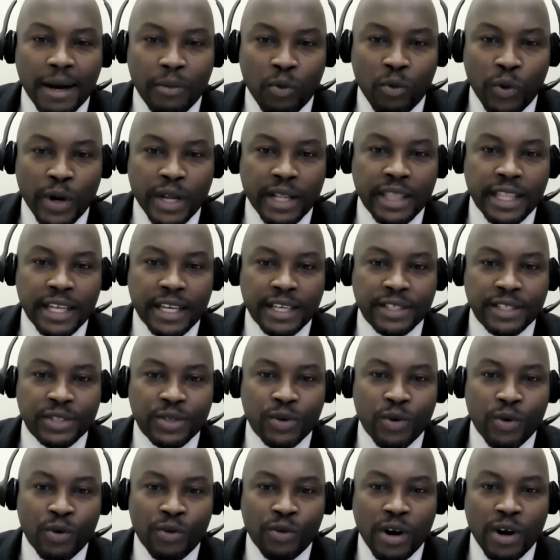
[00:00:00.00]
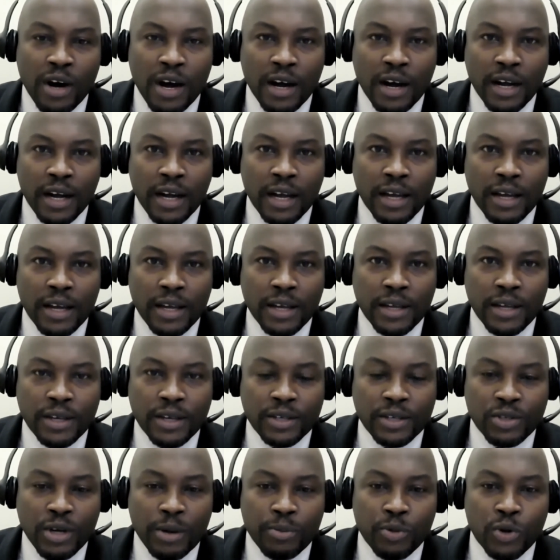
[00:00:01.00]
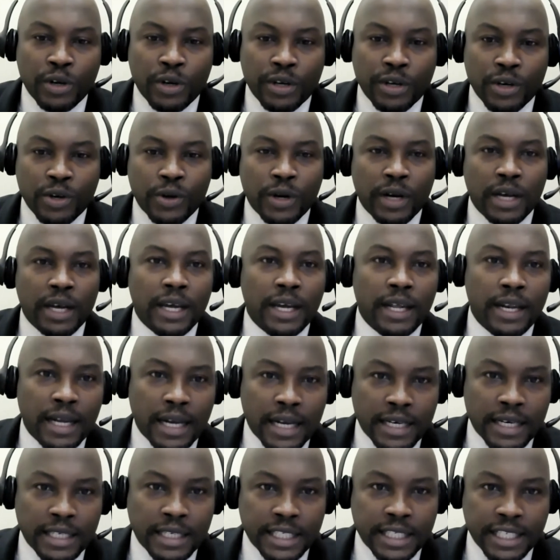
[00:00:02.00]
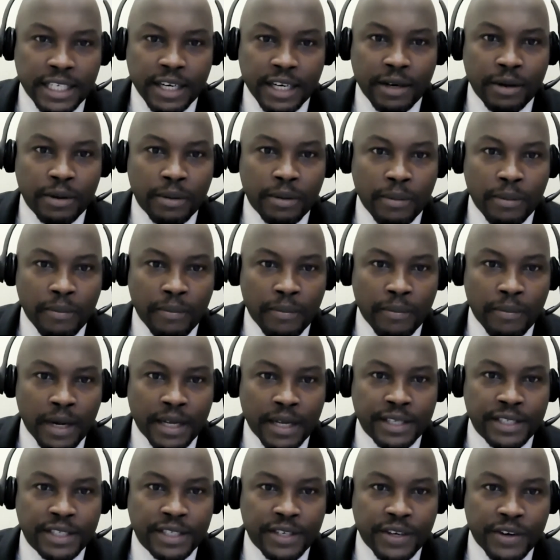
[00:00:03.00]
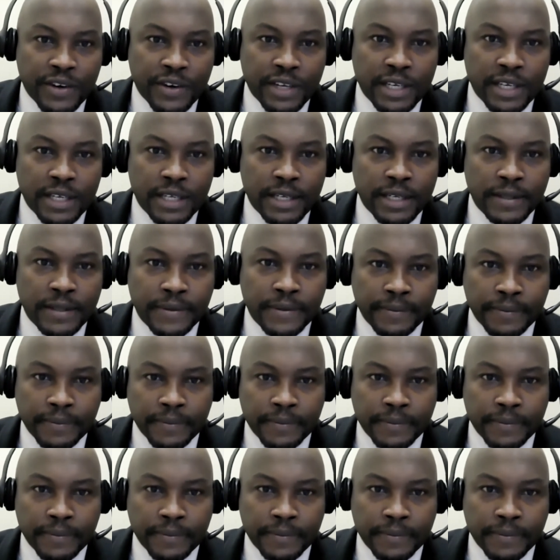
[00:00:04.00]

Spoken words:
when things go wrong. So I'm going to go ahead and share my screen.